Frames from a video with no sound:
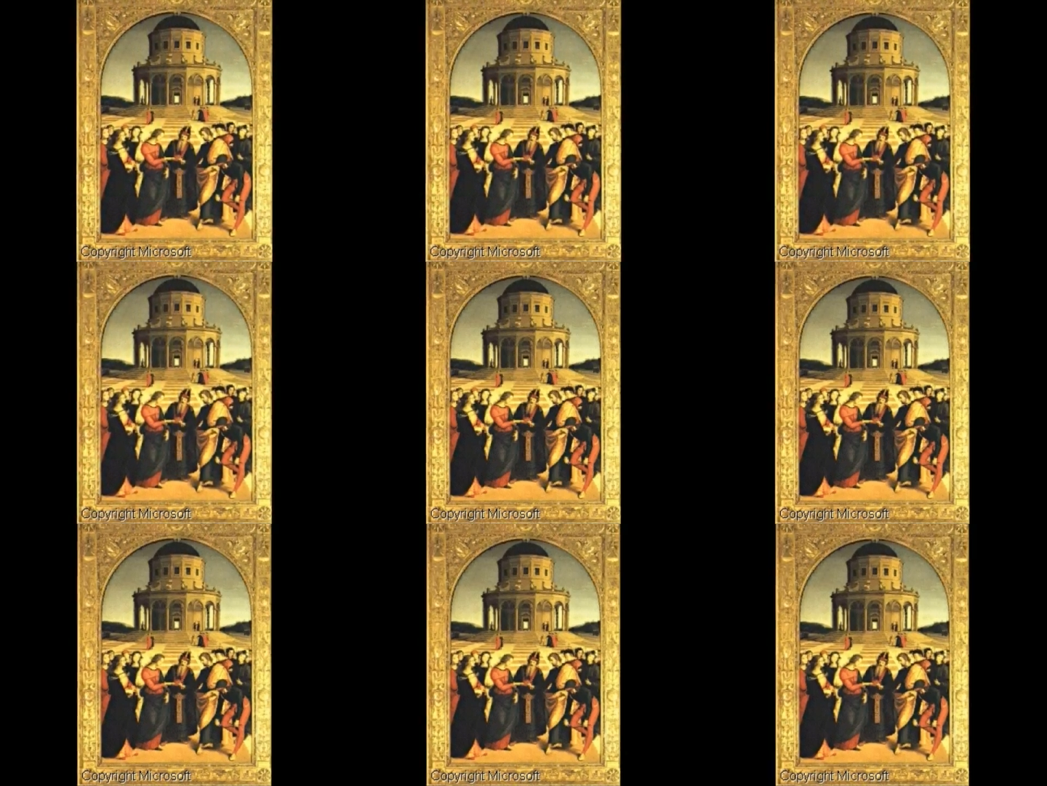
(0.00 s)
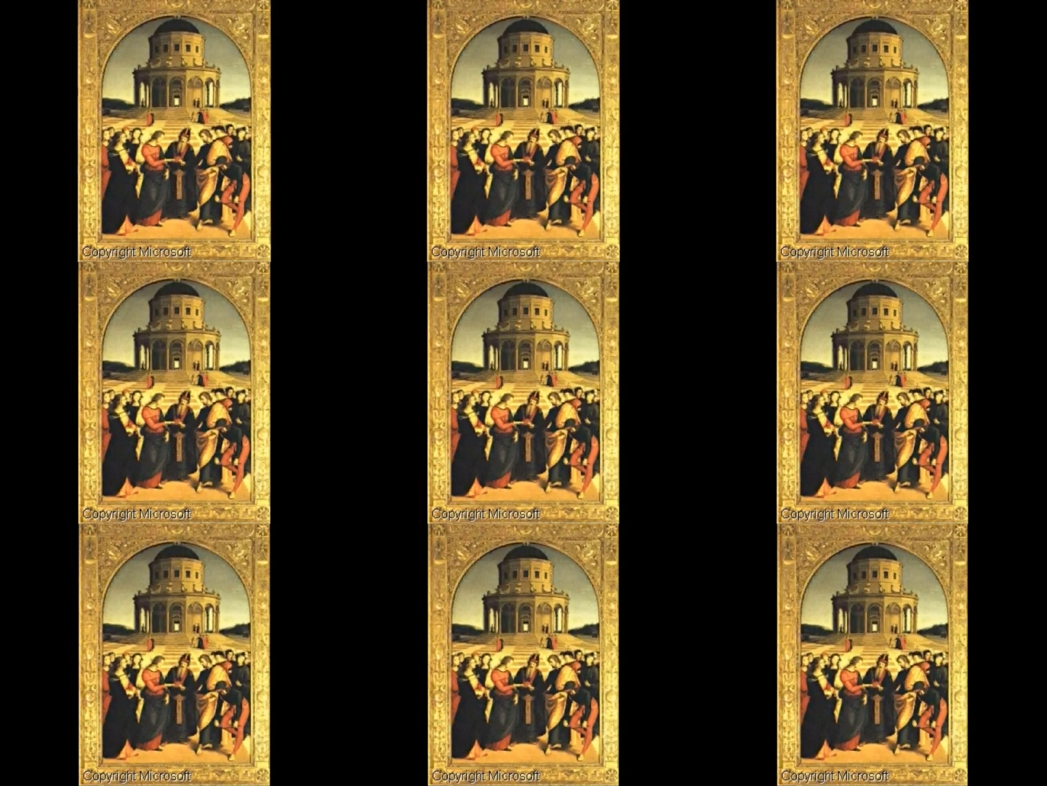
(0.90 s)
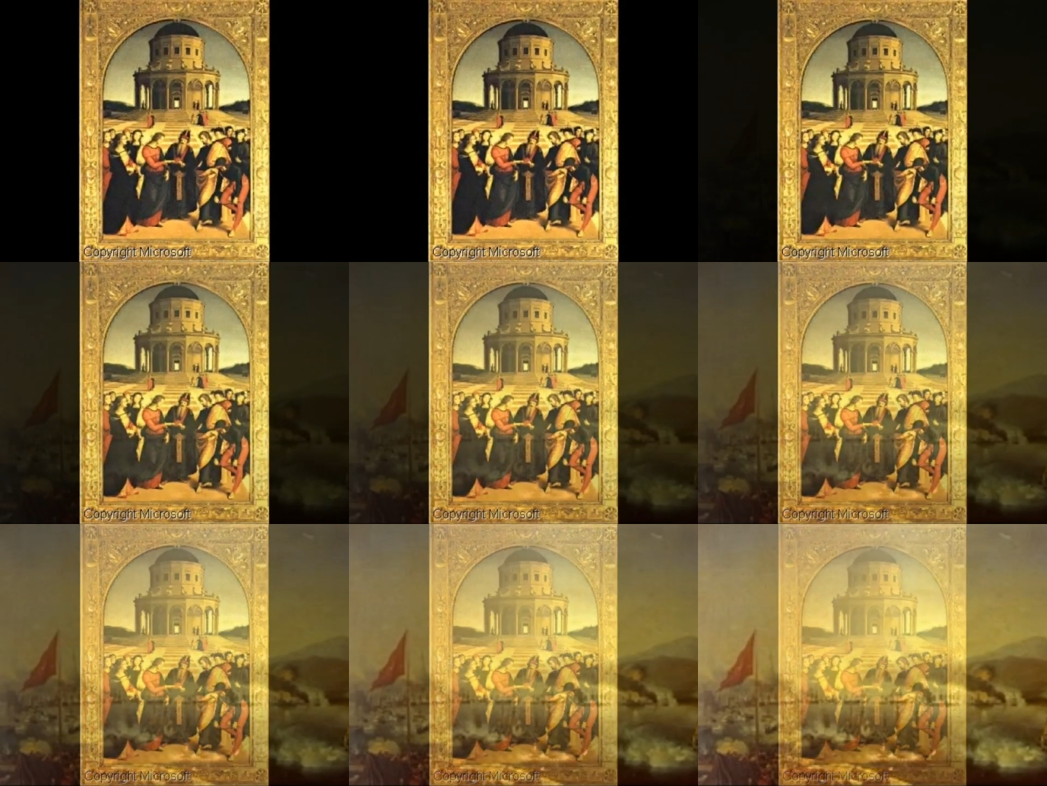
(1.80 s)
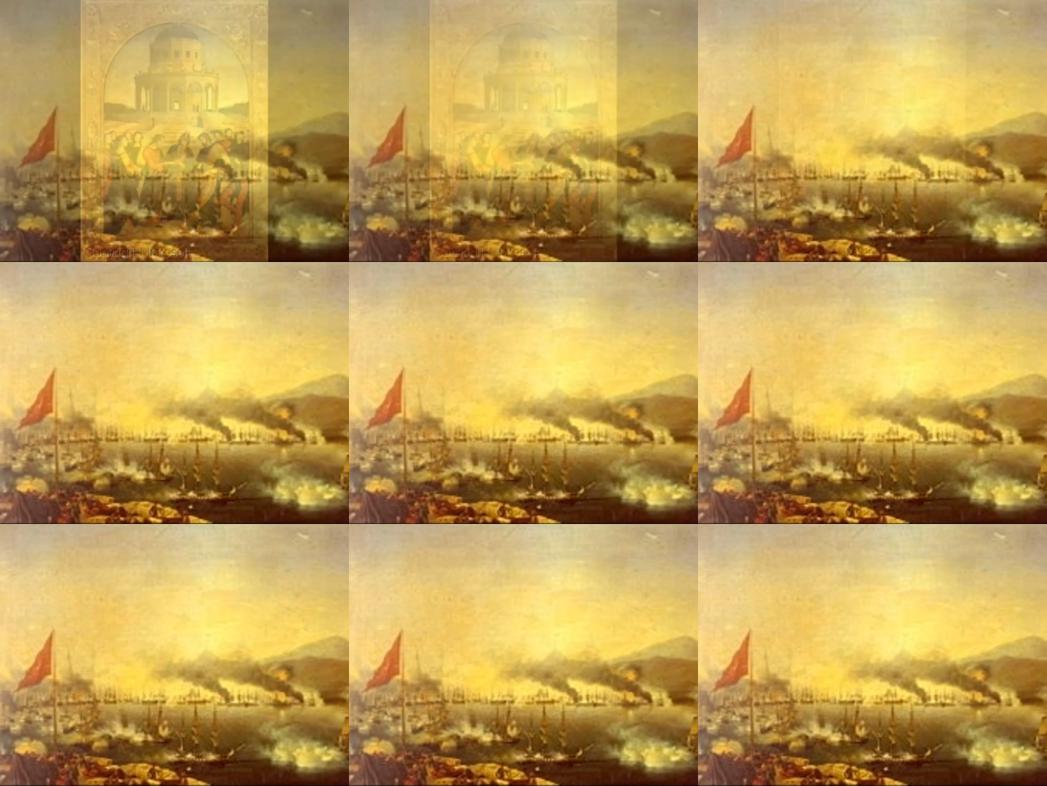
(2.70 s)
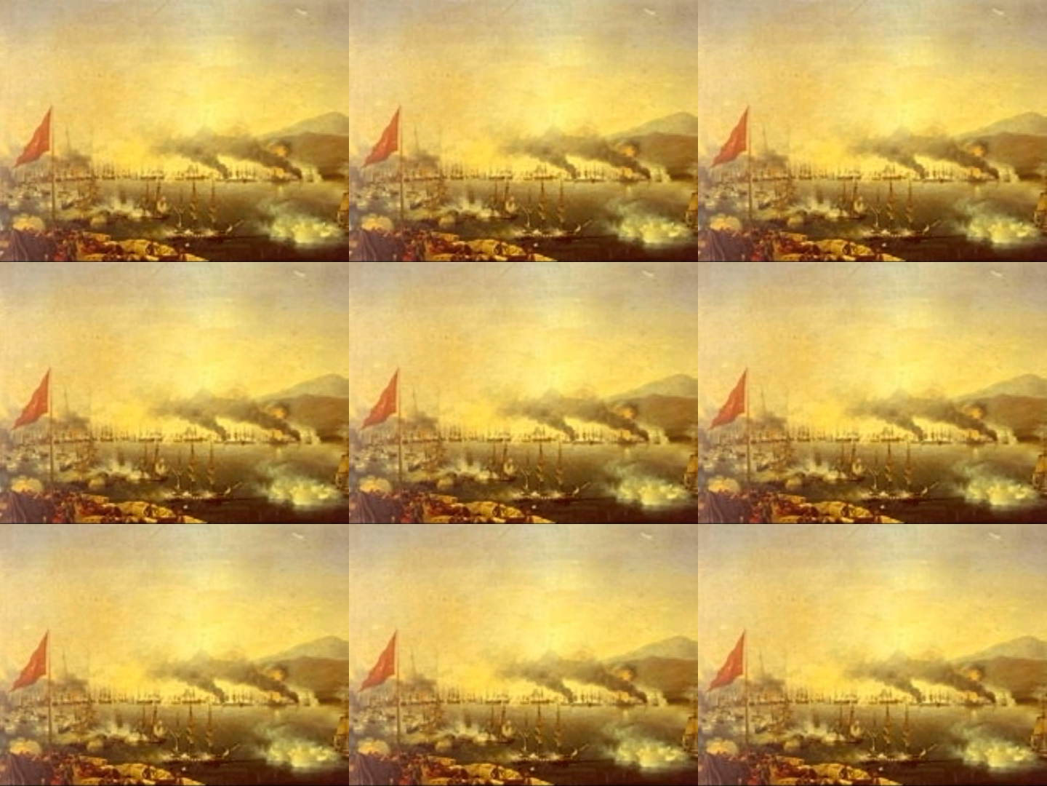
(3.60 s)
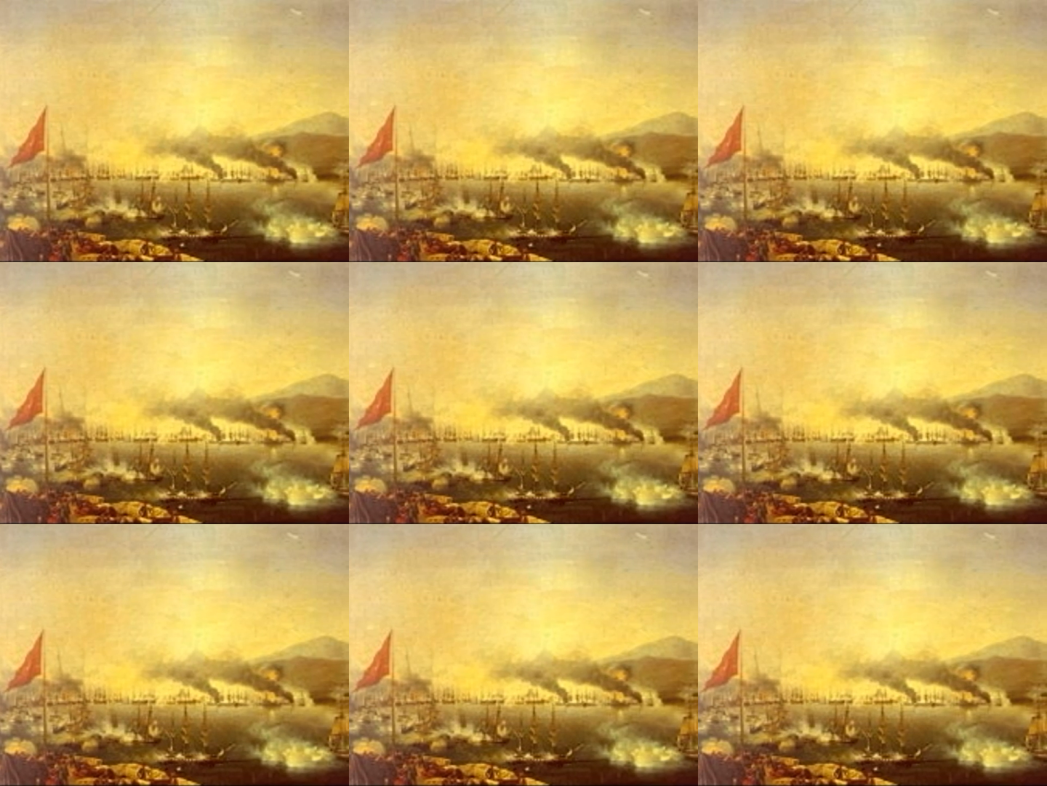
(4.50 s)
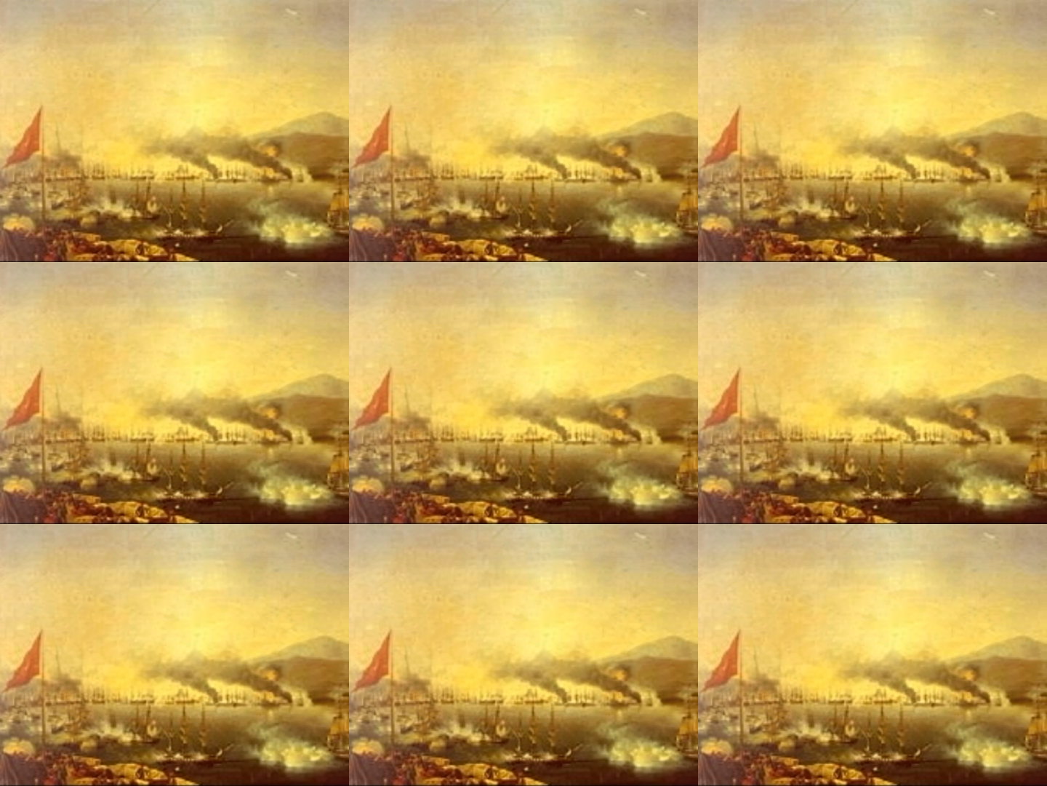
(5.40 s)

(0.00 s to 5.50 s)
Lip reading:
(no speaker visible)